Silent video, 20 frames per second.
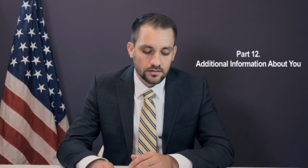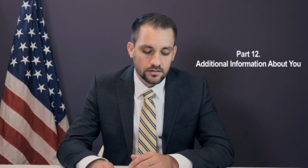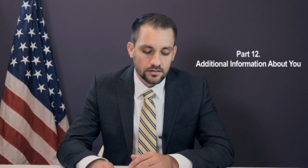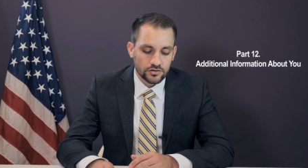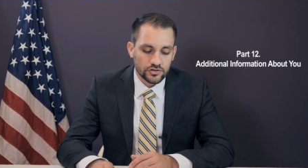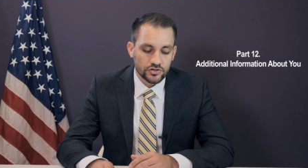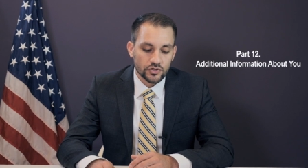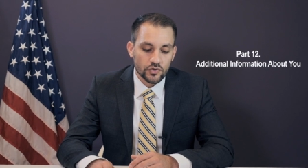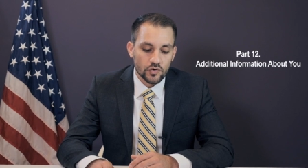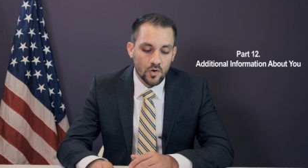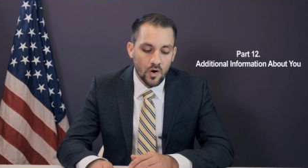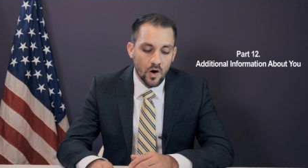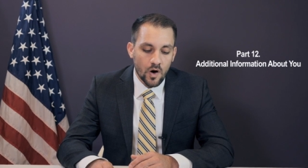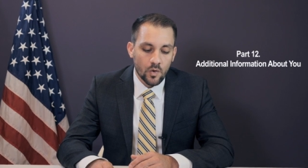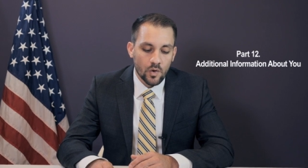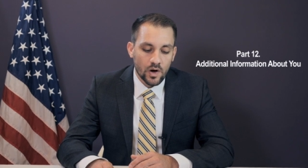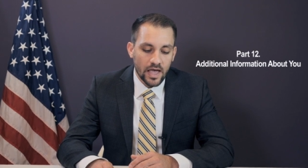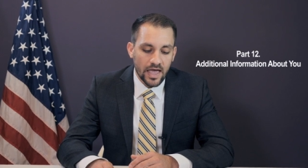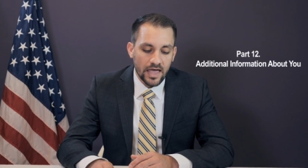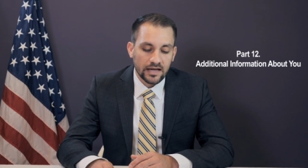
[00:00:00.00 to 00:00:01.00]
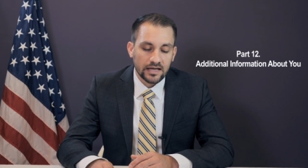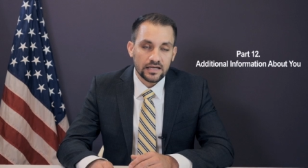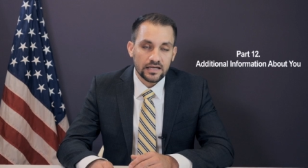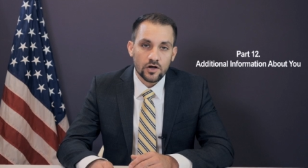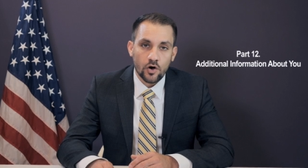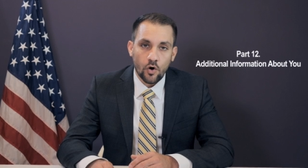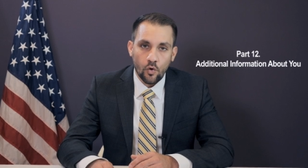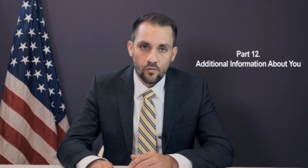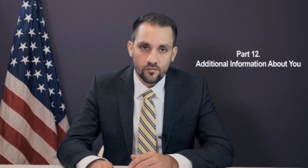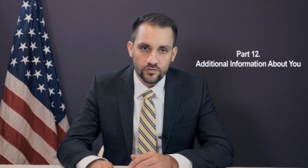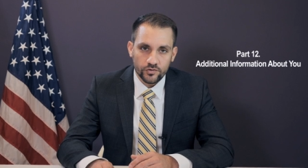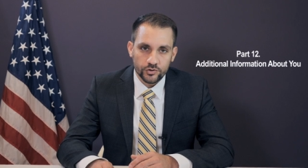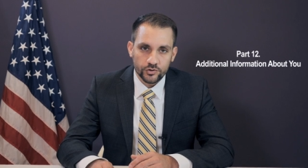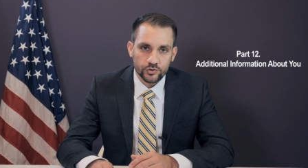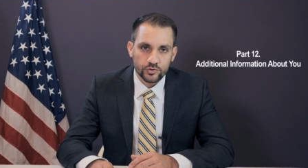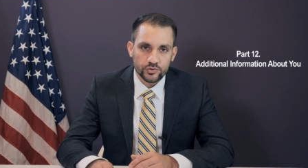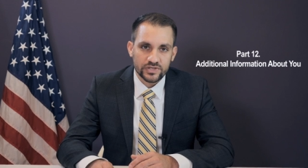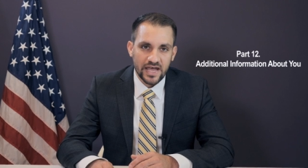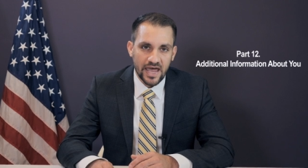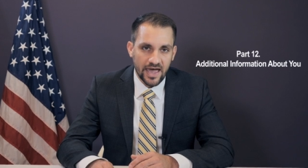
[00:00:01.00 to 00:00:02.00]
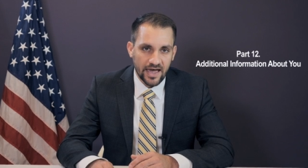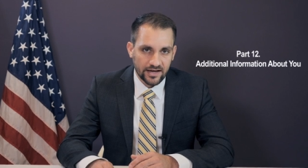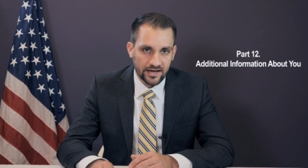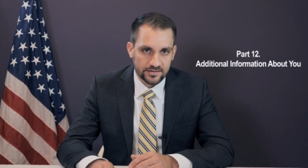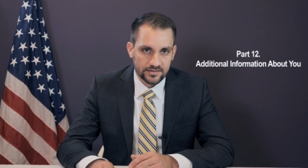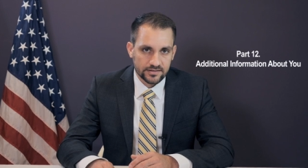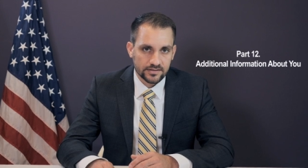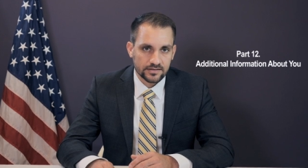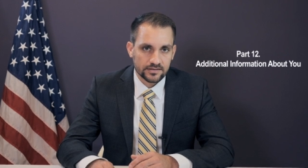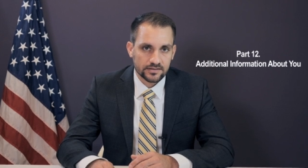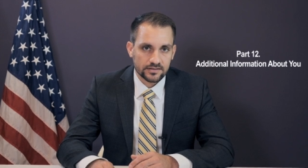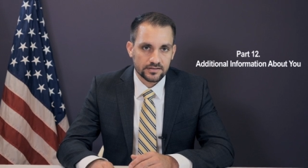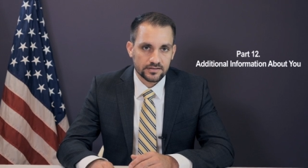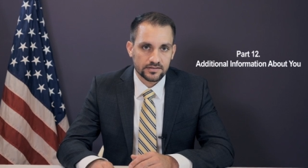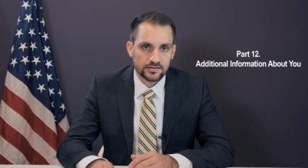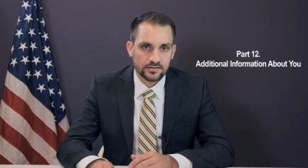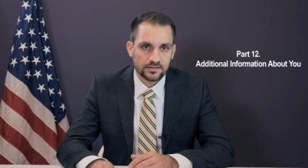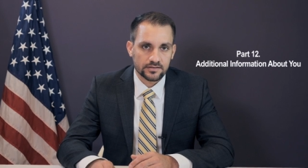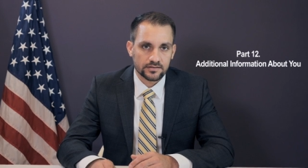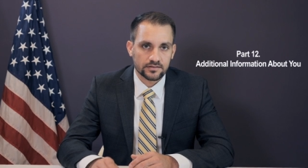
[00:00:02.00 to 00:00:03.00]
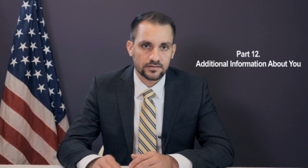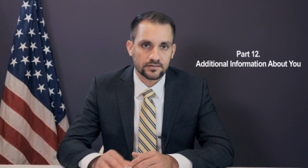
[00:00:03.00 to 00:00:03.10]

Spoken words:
Do you owe any overdue taxes?